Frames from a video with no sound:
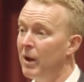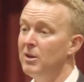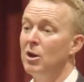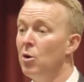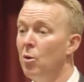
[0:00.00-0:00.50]

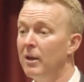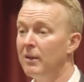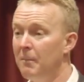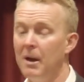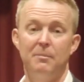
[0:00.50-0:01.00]
and you're
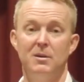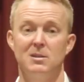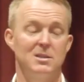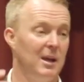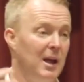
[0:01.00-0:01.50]
calling them up and you're
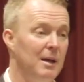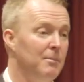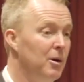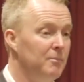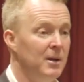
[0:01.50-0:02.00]
saying, hey,
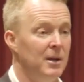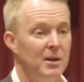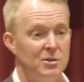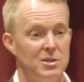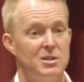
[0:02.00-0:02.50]
Bob,
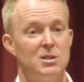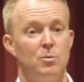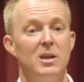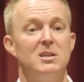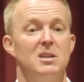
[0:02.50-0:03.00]
just this
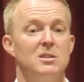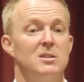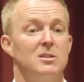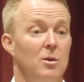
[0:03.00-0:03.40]
week since.